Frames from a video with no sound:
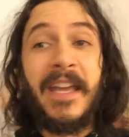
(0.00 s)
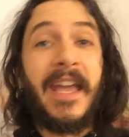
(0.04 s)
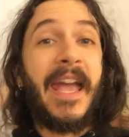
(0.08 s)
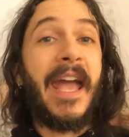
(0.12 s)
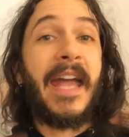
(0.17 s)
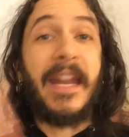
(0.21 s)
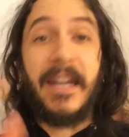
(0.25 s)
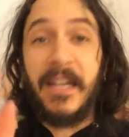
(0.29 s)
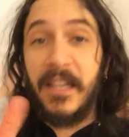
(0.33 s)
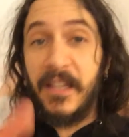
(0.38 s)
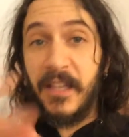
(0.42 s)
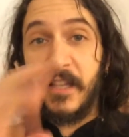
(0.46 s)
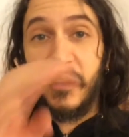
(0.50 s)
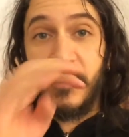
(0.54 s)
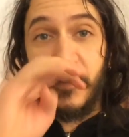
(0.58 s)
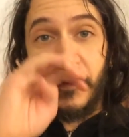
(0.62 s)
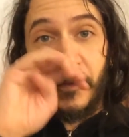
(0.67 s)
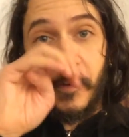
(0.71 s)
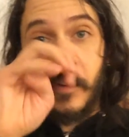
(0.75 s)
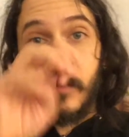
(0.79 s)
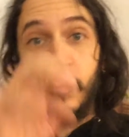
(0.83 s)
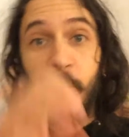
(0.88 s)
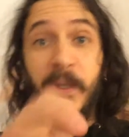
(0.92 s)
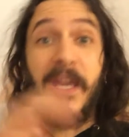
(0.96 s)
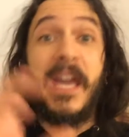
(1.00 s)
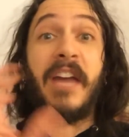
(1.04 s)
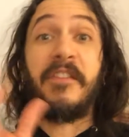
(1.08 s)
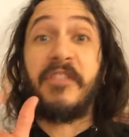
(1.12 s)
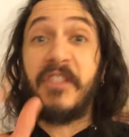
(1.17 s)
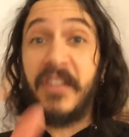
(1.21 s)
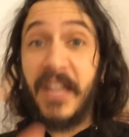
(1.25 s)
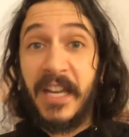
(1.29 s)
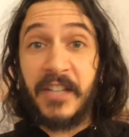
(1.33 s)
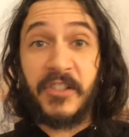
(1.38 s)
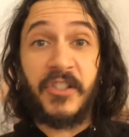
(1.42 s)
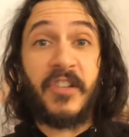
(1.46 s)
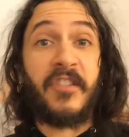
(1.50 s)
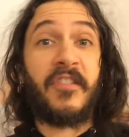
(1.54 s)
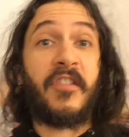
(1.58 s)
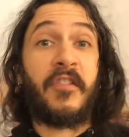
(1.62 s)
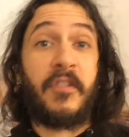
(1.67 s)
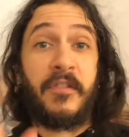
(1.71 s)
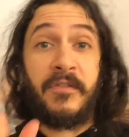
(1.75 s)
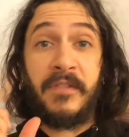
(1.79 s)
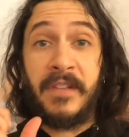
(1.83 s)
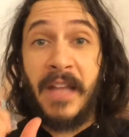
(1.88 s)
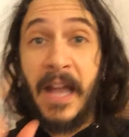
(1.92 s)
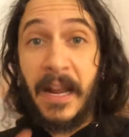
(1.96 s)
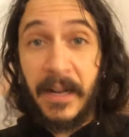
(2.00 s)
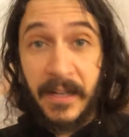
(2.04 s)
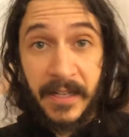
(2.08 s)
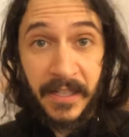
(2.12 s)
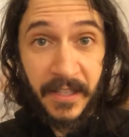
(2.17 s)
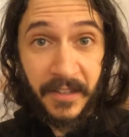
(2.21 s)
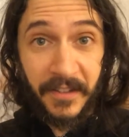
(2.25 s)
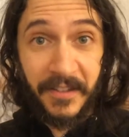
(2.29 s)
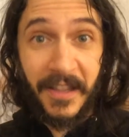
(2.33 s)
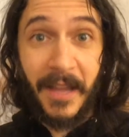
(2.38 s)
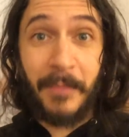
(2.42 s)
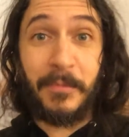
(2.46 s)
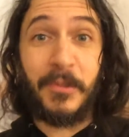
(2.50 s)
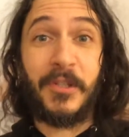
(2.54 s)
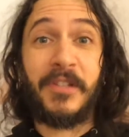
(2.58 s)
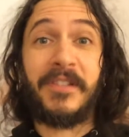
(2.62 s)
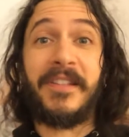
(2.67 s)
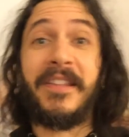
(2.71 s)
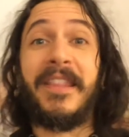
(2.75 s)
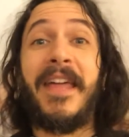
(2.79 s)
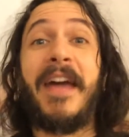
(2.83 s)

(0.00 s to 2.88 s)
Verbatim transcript: And in this film, we have sections that are not an exception to